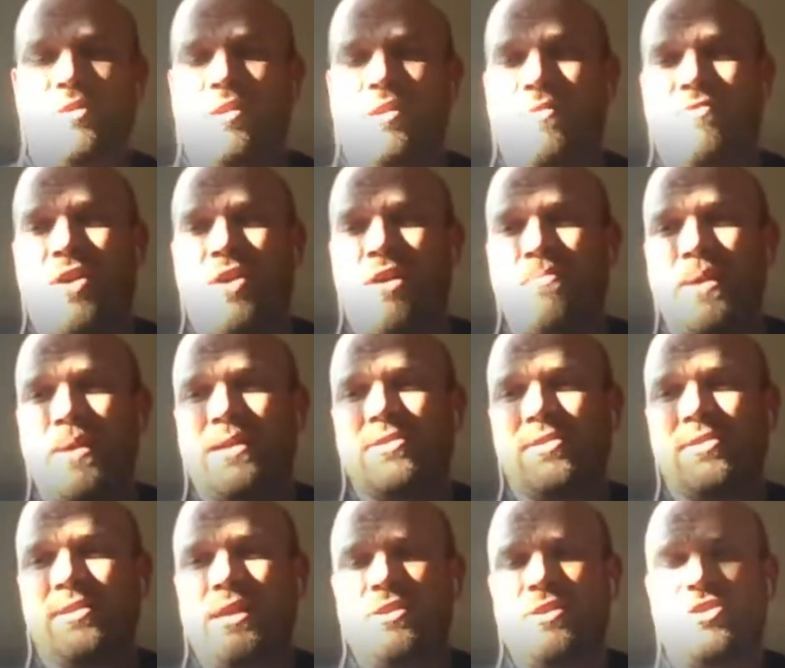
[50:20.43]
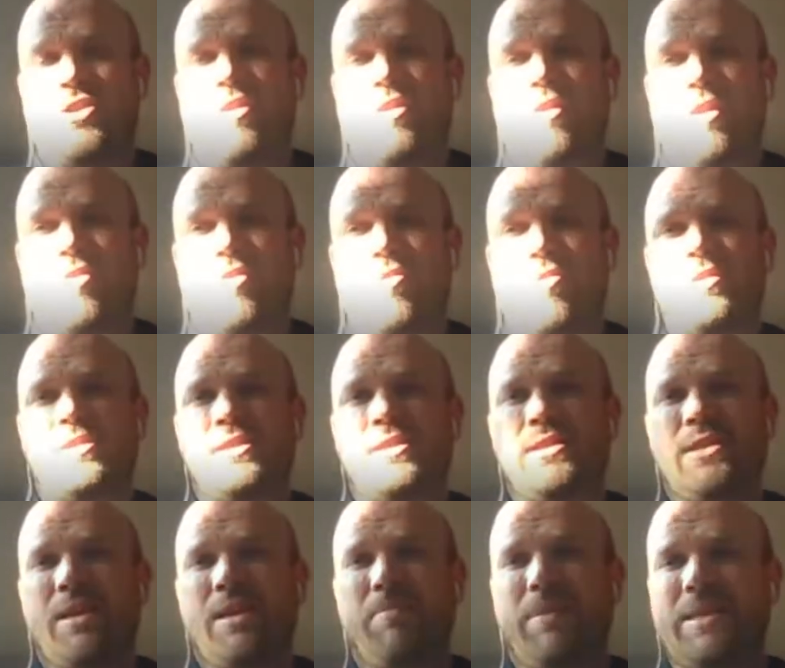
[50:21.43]
or environmental engineering
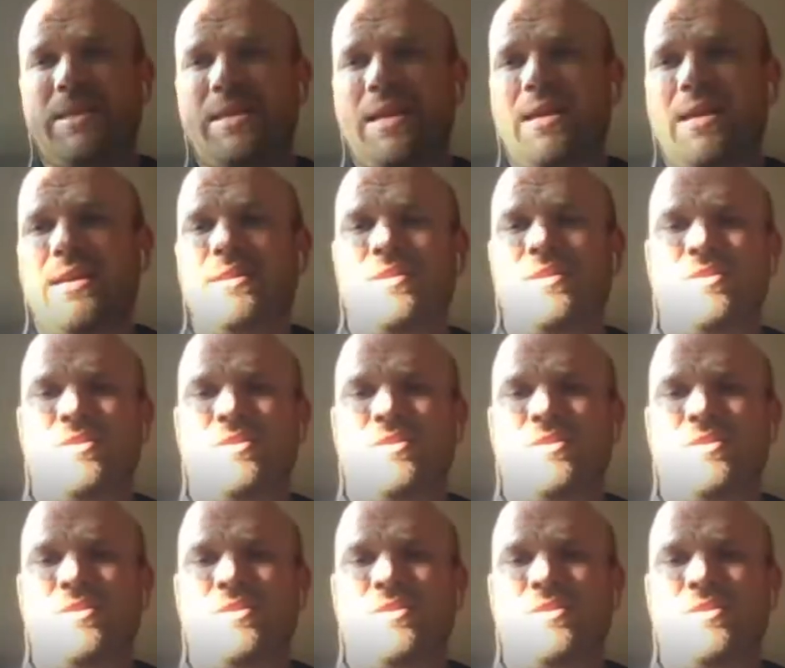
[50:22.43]
courses can be taken.